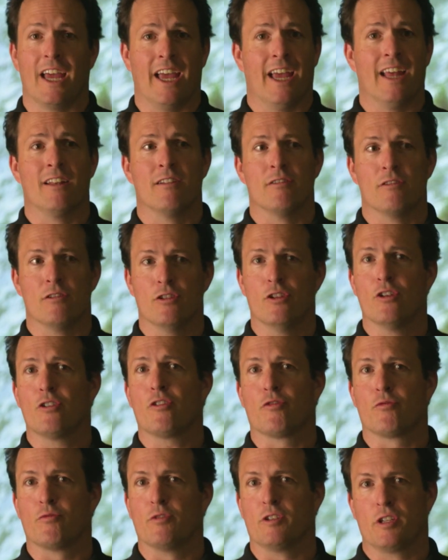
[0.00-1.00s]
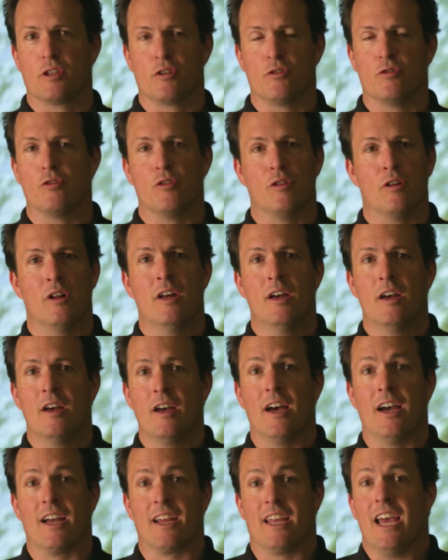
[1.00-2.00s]
and looks really cool.
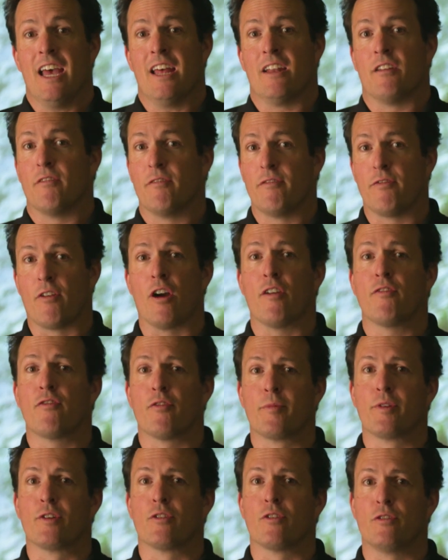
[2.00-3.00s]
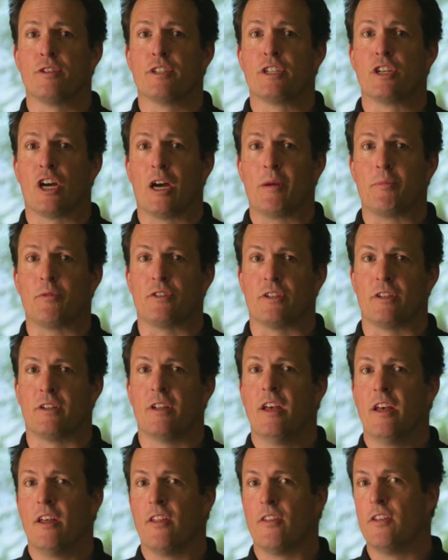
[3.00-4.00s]
Again, far from your only option.
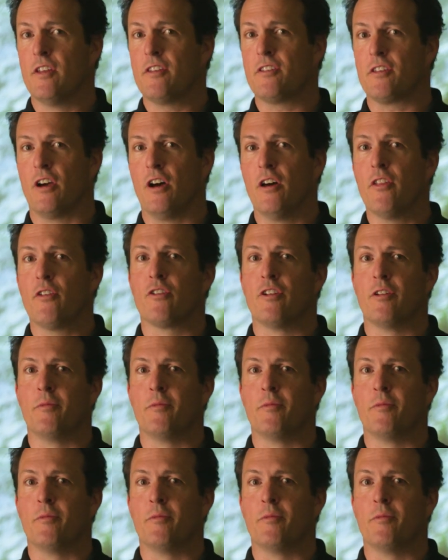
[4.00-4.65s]
This other